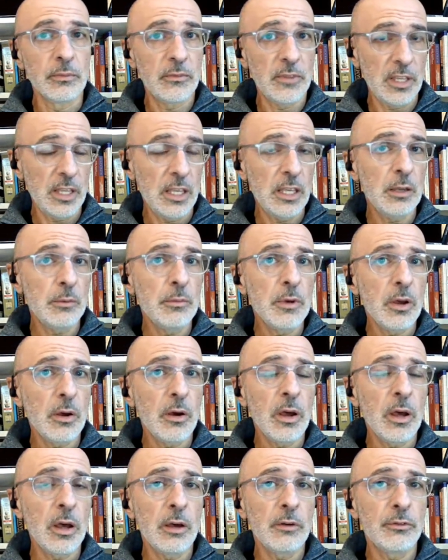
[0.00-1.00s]
team
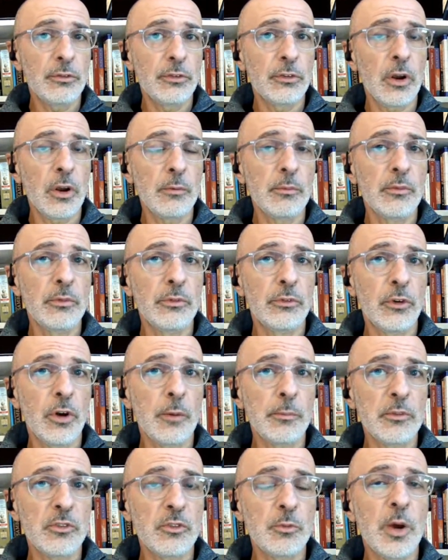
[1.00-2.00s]
from
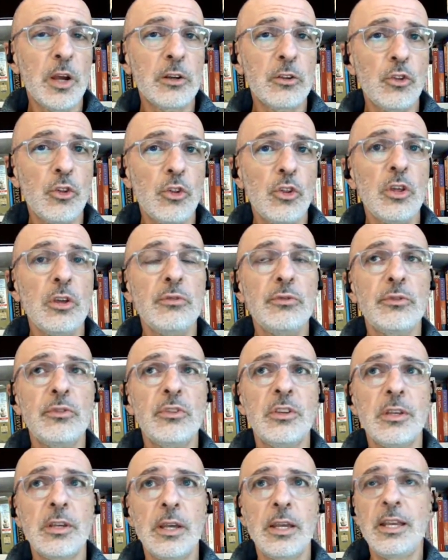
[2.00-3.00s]

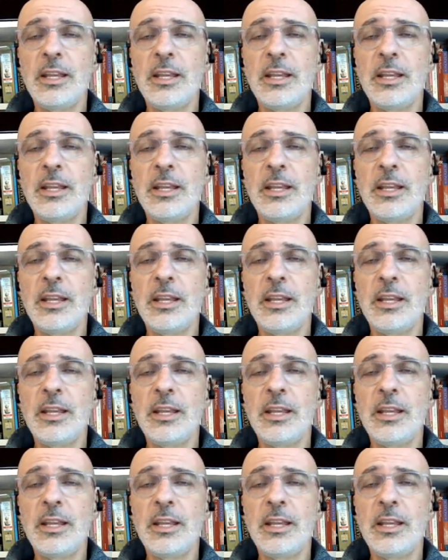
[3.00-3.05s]
smartShift.